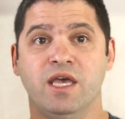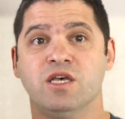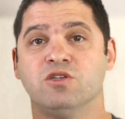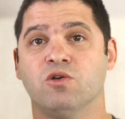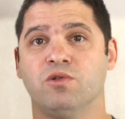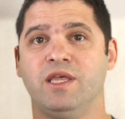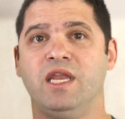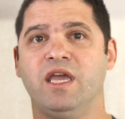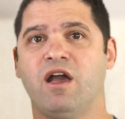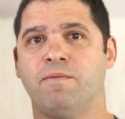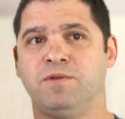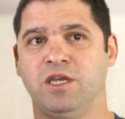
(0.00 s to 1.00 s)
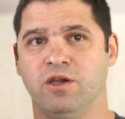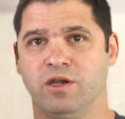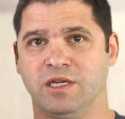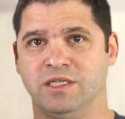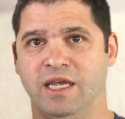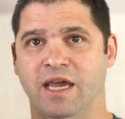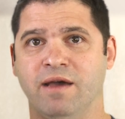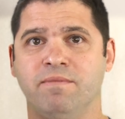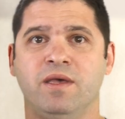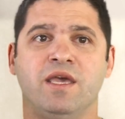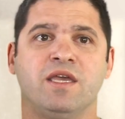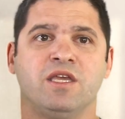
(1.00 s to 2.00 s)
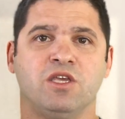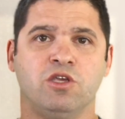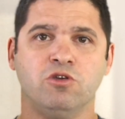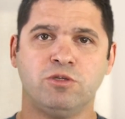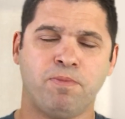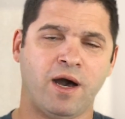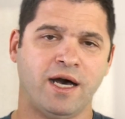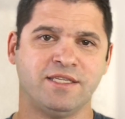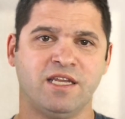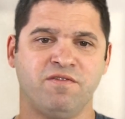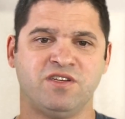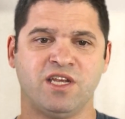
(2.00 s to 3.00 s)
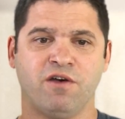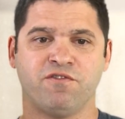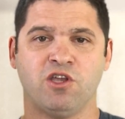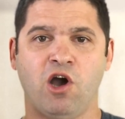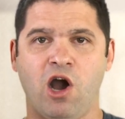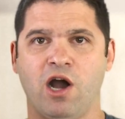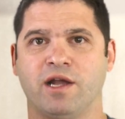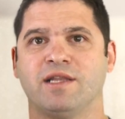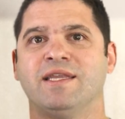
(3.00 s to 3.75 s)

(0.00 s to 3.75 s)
So leading up to your exam, use positive self-talk.